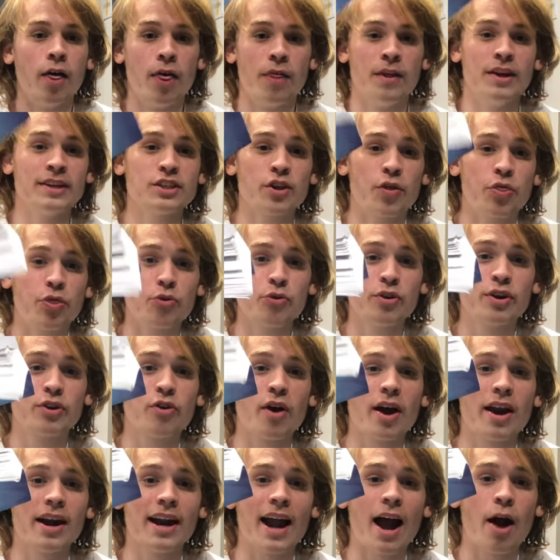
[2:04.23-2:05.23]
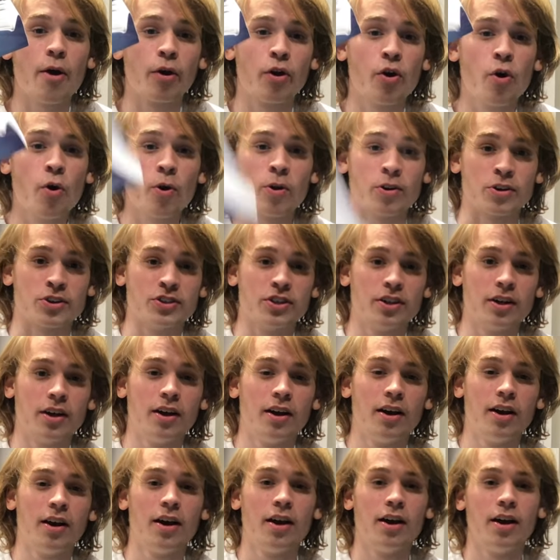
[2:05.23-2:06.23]
That's a 3-credit-hour course.
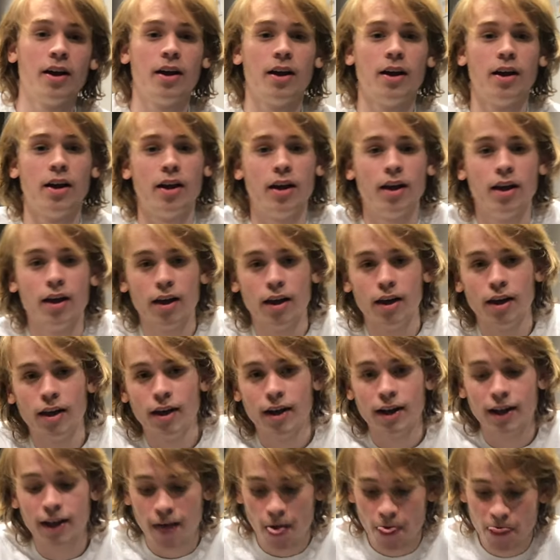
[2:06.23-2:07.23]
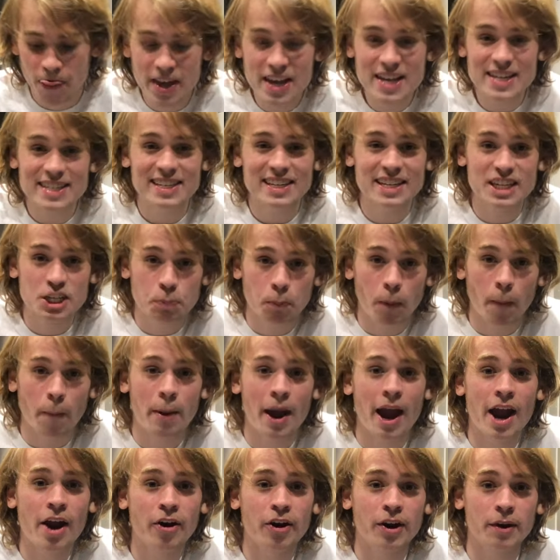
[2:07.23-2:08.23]
This is
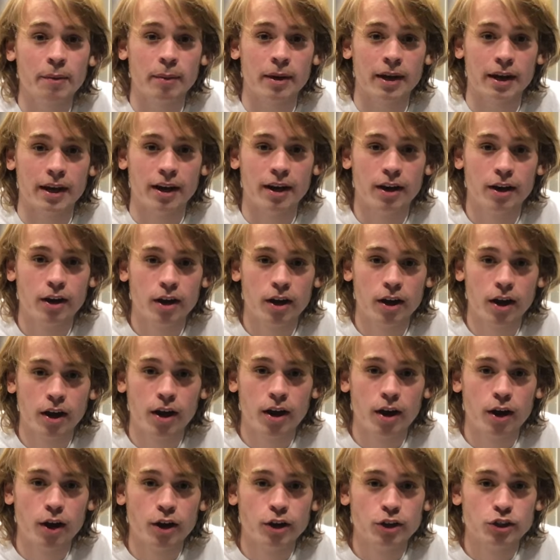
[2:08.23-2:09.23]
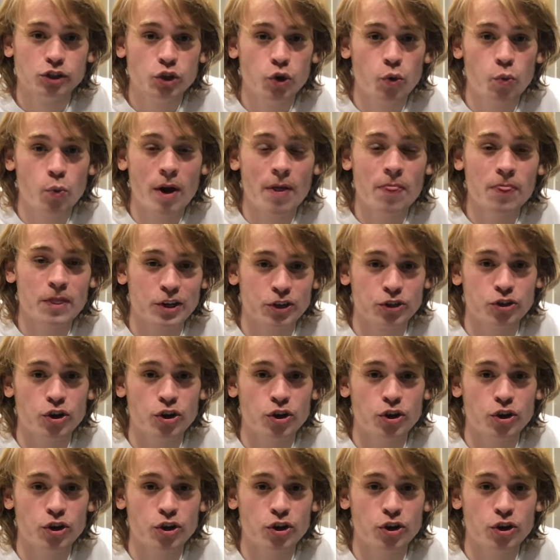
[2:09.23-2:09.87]
preparing me to win the